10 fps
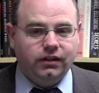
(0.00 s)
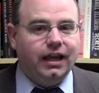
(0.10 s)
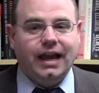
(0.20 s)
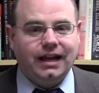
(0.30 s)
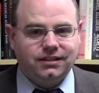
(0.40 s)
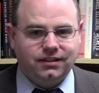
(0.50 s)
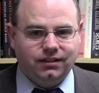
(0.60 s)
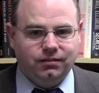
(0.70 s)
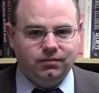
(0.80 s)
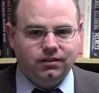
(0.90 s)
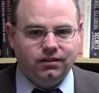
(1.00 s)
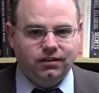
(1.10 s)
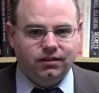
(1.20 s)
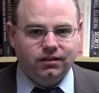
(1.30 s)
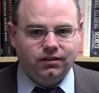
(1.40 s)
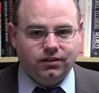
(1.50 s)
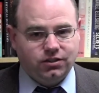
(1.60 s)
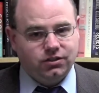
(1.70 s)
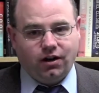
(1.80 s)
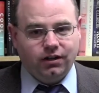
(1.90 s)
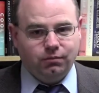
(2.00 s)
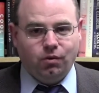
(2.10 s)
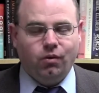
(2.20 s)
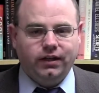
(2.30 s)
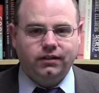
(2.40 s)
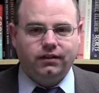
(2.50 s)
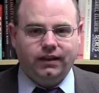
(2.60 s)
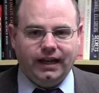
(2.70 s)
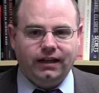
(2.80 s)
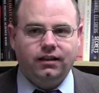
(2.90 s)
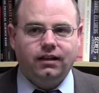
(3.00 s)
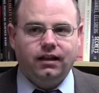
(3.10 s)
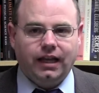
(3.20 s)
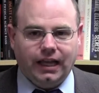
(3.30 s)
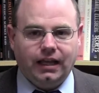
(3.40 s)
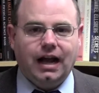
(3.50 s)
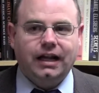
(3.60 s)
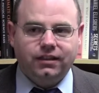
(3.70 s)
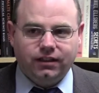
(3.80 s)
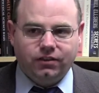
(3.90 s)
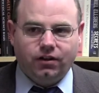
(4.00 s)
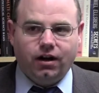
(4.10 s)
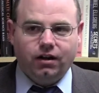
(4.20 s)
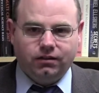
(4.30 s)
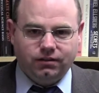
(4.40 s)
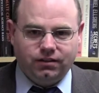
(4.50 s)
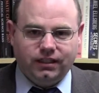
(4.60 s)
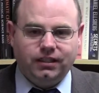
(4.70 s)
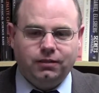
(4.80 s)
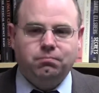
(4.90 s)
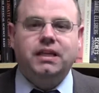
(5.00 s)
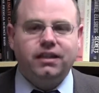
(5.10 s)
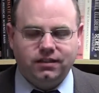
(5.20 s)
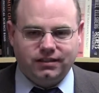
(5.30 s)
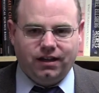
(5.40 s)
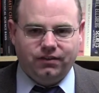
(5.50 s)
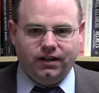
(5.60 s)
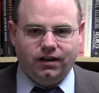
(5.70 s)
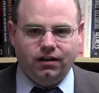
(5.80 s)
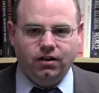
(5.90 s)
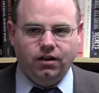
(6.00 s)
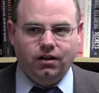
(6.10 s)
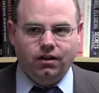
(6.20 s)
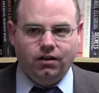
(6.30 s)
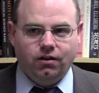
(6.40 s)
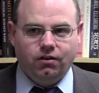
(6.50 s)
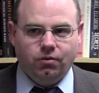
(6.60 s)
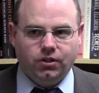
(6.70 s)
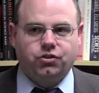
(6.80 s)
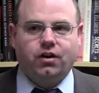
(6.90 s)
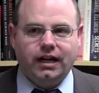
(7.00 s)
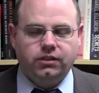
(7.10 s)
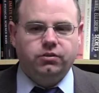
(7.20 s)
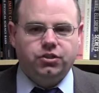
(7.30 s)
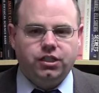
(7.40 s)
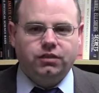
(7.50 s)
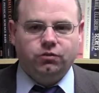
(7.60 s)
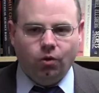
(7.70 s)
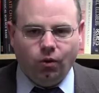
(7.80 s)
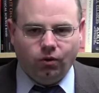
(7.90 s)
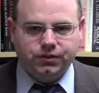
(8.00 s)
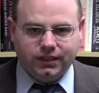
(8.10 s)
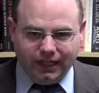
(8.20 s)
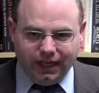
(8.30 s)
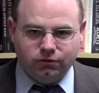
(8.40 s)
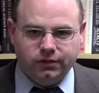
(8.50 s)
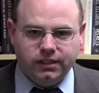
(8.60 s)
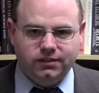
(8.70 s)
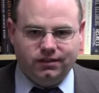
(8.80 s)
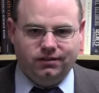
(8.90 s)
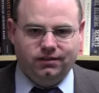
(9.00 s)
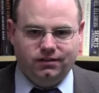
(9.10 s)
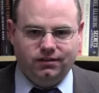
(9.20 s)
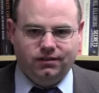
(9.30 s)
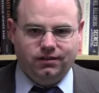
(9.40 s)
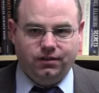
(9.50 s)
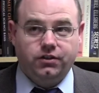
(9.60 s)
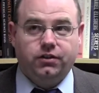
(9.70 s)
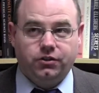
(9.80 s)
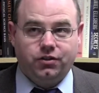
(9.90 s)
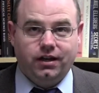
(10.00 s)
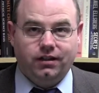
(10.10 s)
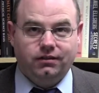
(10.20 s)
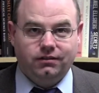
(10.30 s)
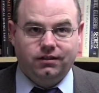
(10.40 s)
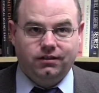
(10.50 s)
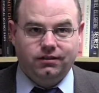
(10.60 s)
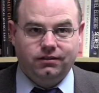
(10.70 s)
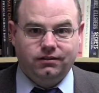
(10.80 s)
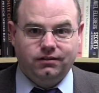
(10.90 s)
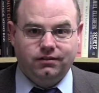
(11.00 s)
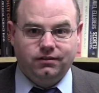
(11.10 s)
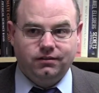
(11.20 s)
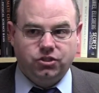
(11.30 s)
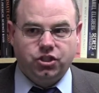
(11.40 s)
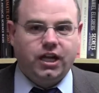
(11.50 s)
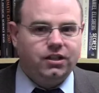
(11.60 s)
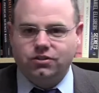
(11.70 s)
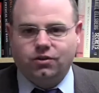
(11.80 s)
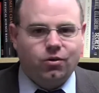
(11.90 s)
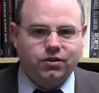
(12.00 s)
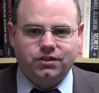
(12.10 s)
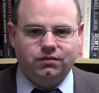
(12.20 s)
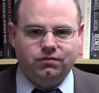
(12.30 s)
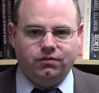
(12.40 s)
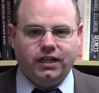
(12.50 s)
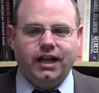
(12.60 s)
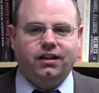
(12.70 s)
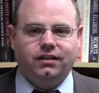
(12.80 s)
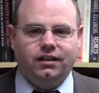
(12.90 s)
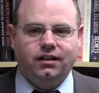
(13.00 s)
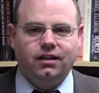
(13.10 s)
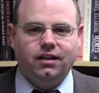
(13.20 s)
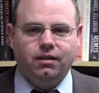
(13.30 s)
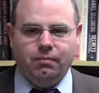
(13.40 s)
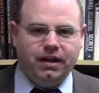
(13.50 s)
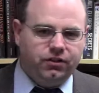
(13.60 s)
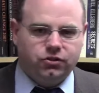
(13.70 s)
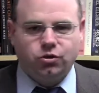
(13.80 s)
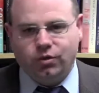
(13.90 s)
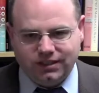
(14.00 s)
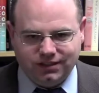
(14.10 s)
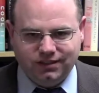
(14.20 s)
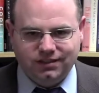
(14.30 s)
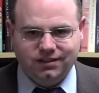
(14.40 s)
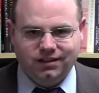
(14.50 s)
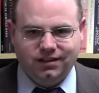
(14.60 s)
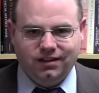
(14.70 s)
the axiom, the starting point that, hey, I think there are thinking beings out there who are trying to achieve goals, and they have reason, and they're, they're trying to change the course of reality by their choices.